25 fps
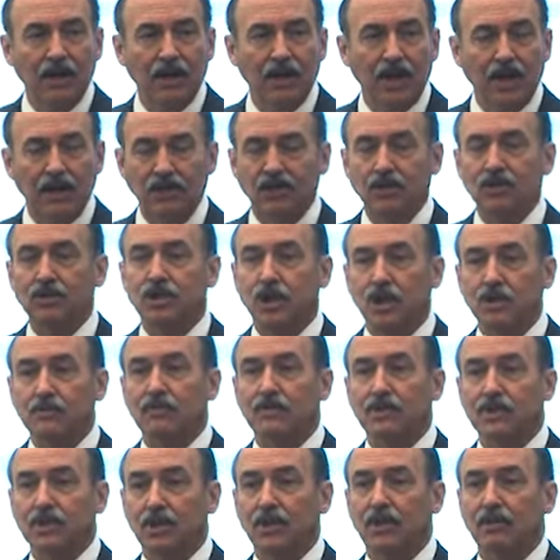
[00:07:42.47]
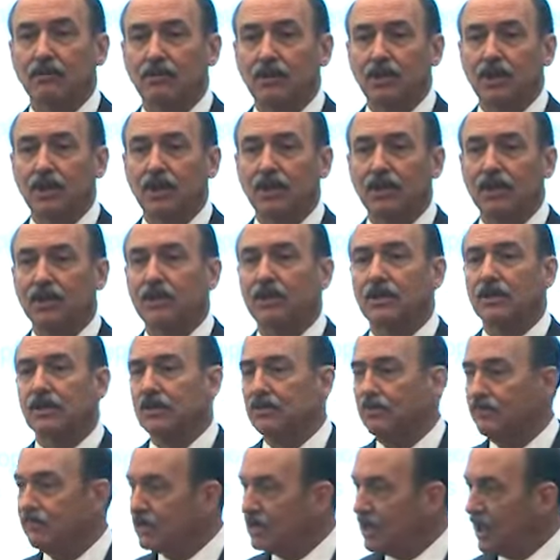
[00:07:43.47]
And your judgment's going to be
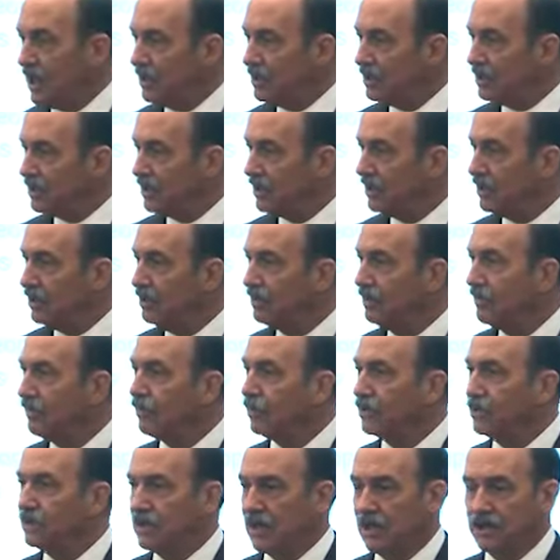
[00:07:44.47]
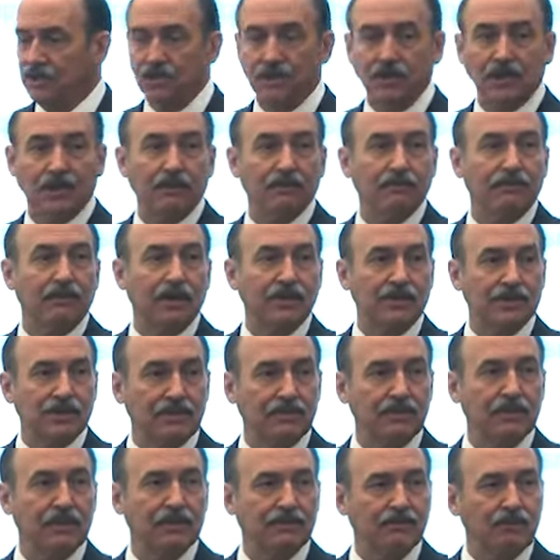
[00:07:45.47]
tainted, potentially, by
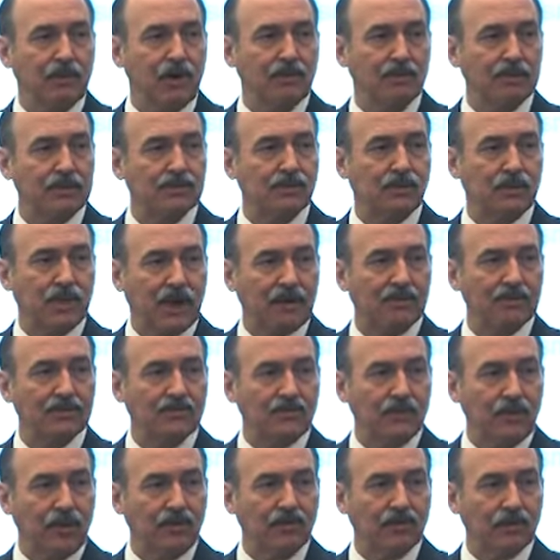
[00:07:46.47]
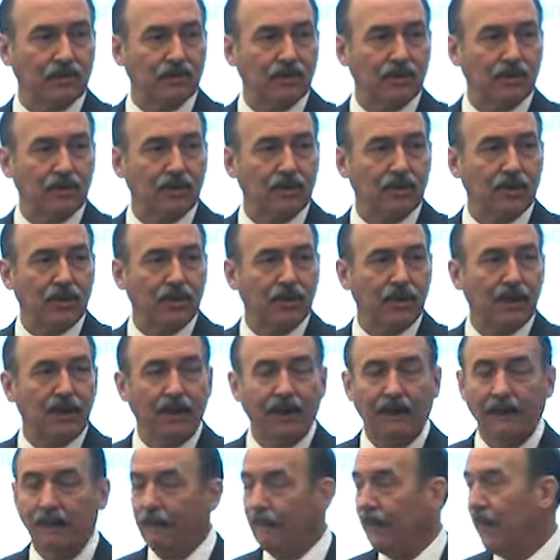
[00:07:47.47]
some of the moments when I was vulnerable.
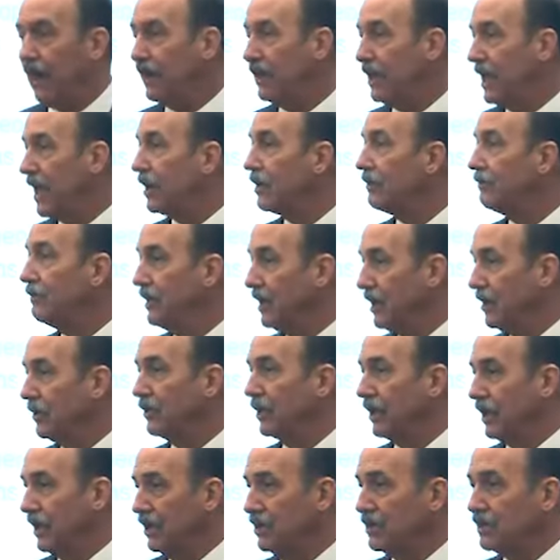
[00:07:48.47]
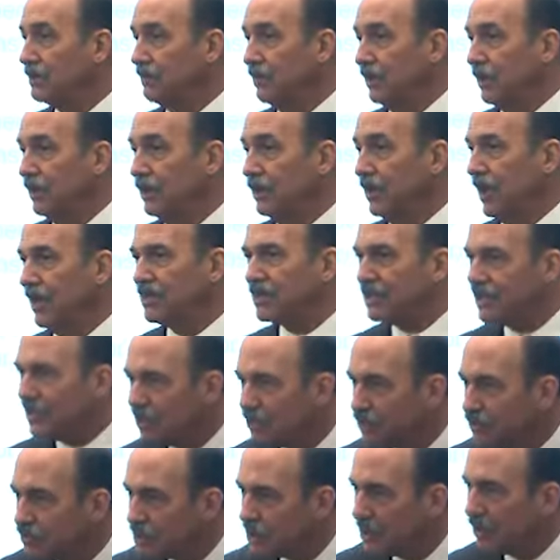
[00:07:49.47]
And that could be held against me. That's an
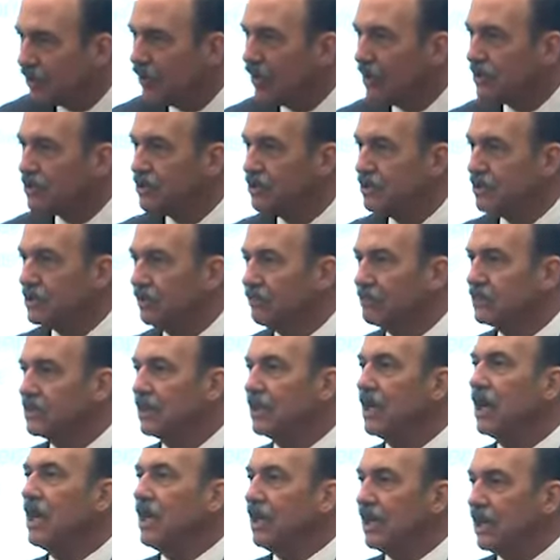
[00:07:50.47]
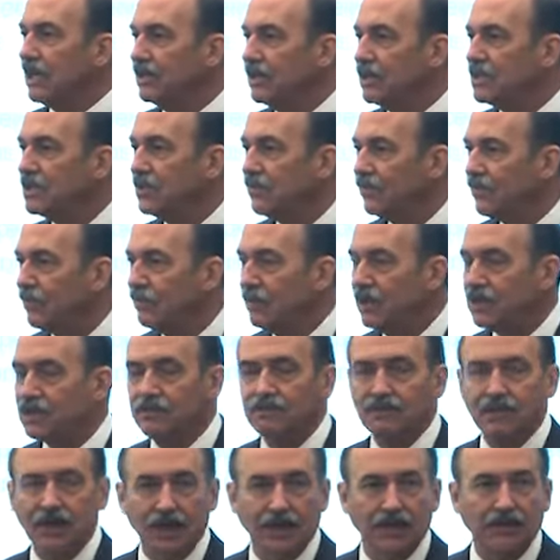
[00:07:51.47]
interesting question. Somebody said, can this
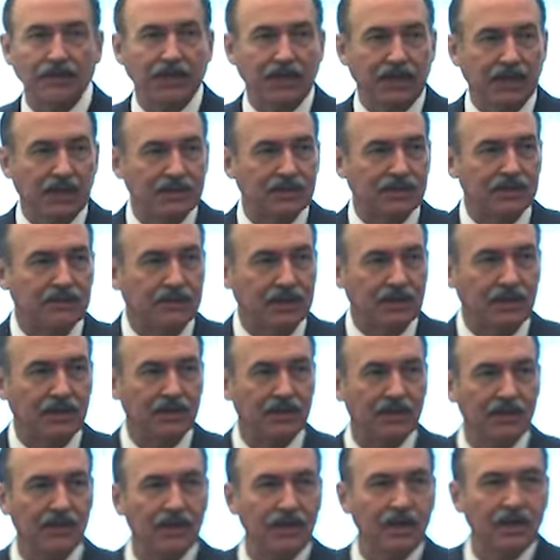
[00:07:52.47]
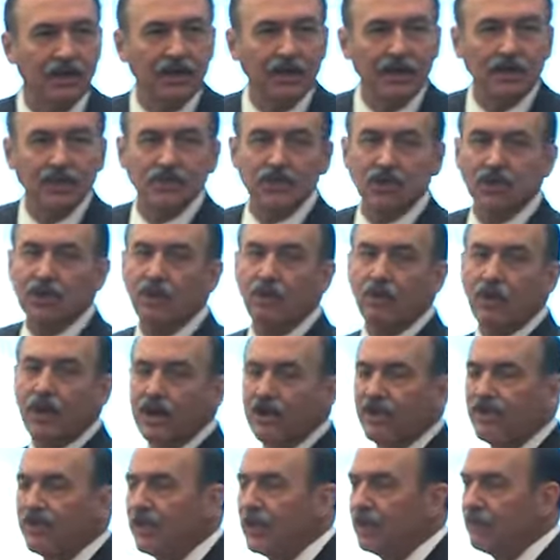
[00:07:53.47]
information be held against me? So you want
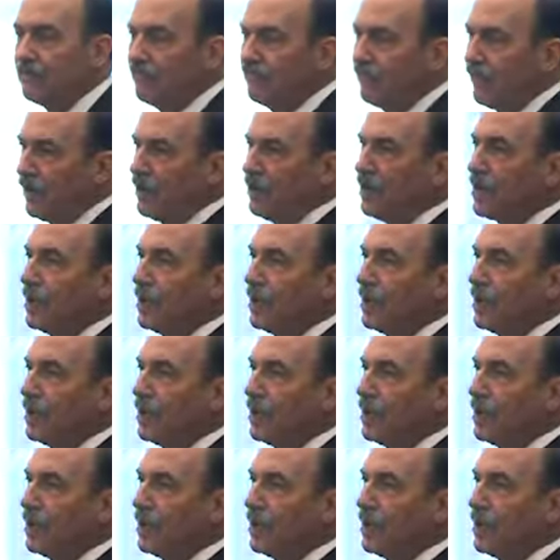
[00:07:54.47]
to think very